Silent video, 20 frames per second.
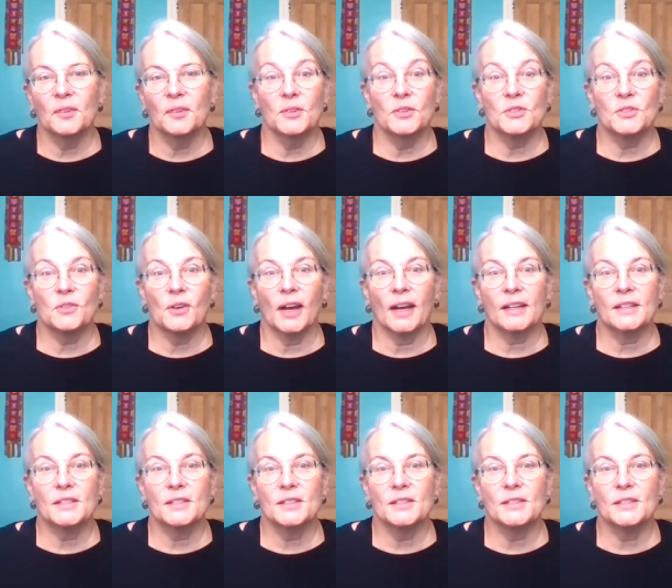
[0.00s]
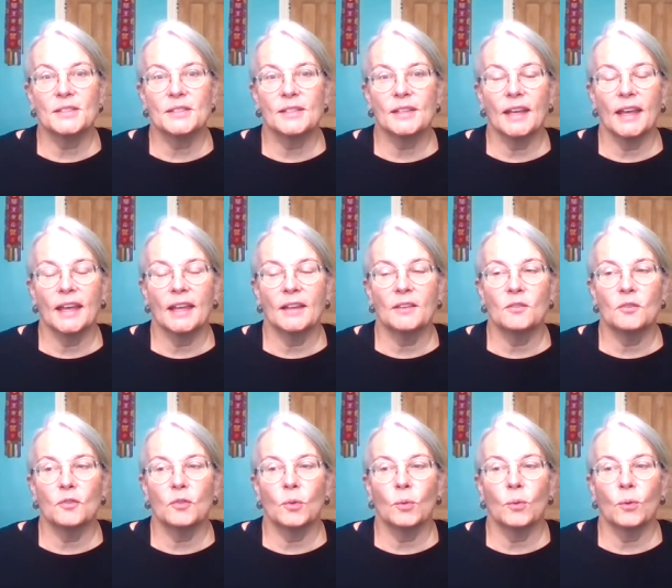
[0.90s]
for
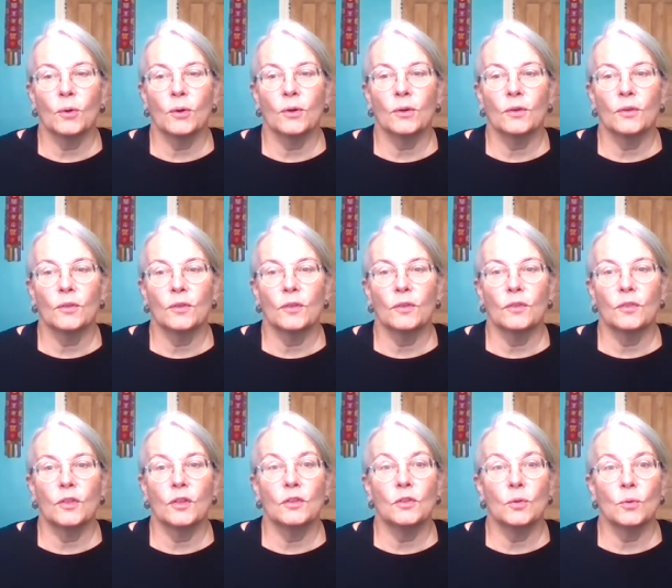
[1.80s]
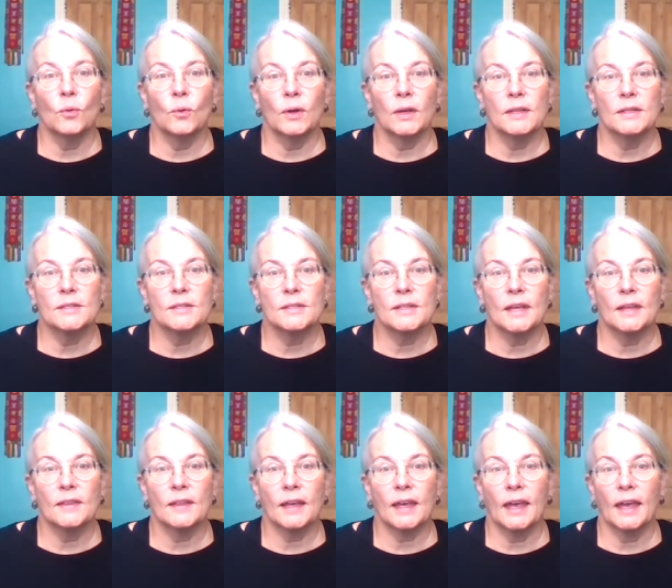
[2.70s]
distractions and for the noise
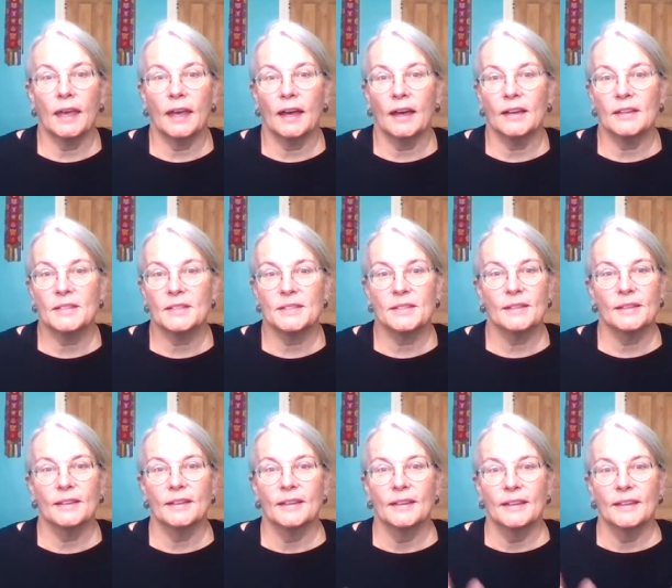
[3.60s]
and the chaos